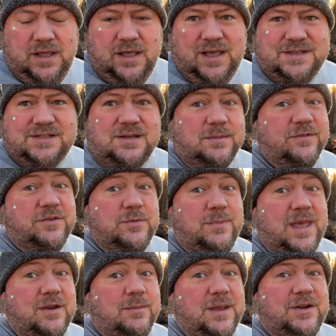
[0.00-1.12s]
As some of you
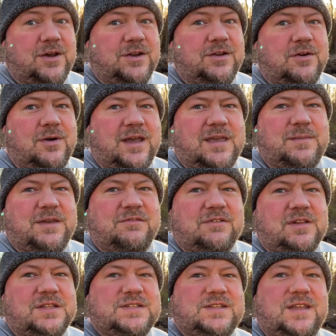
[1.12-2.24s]
may or may not know, I am a
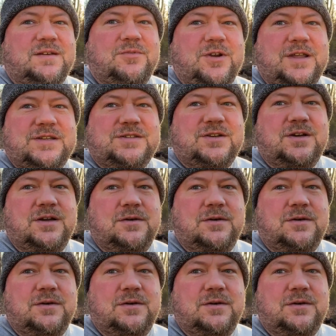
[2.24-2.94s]
real estate appraiser,